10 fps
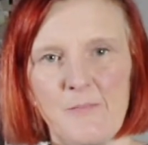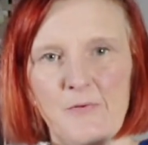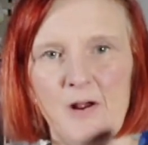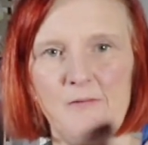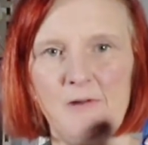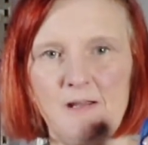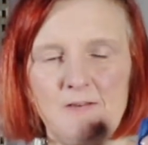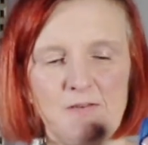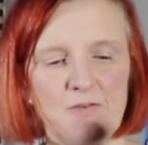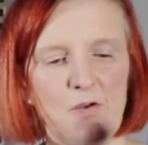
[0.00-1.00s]
bright red
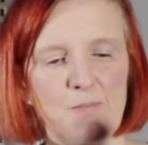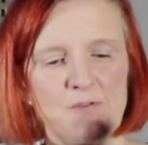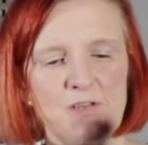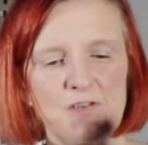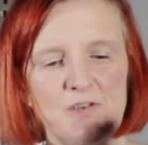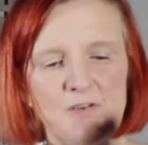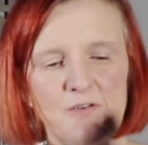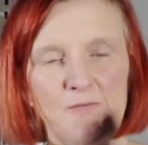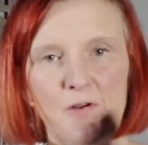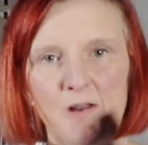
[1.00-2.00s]
top stitching
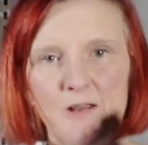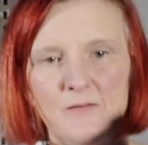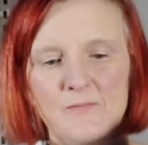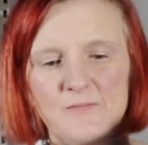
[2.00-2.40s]
to follow.